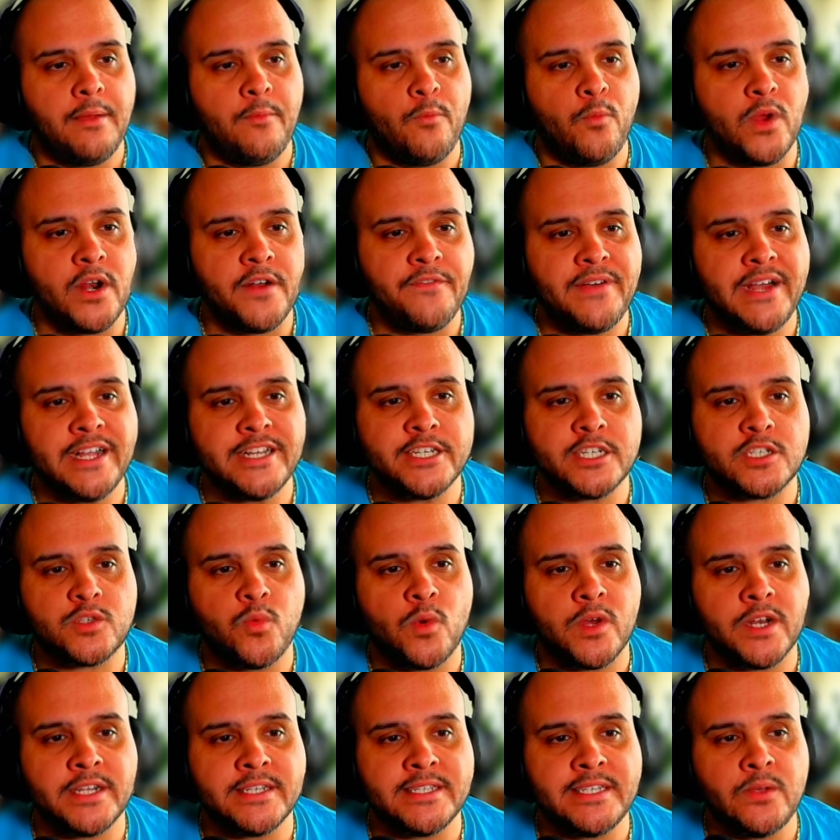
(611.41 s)
what if I just
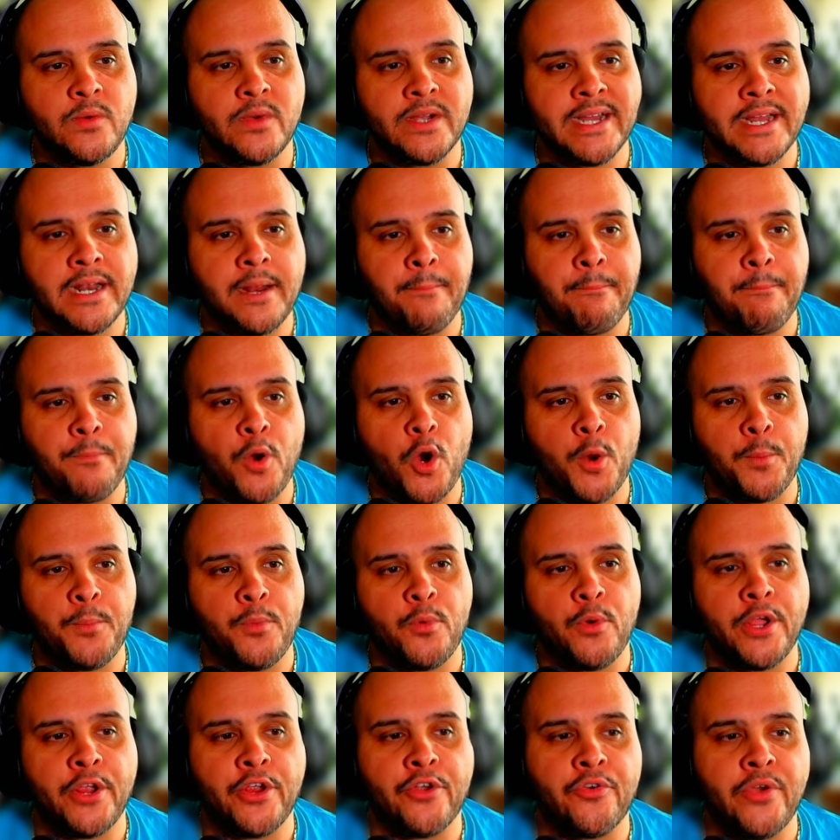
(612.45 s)
want to see what kind of
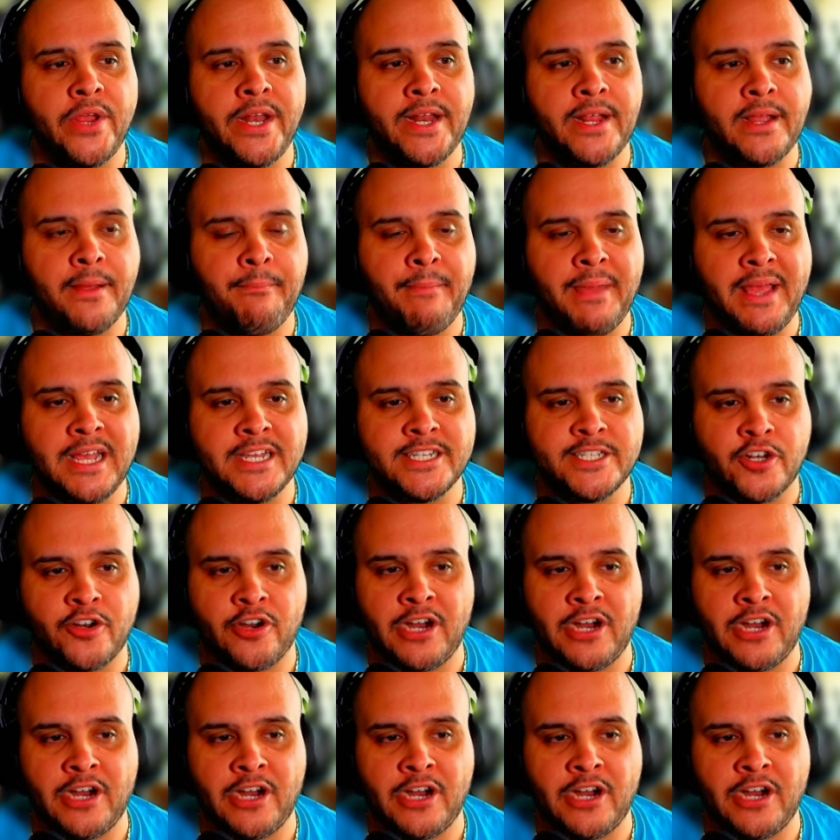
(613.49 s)
purple and green commands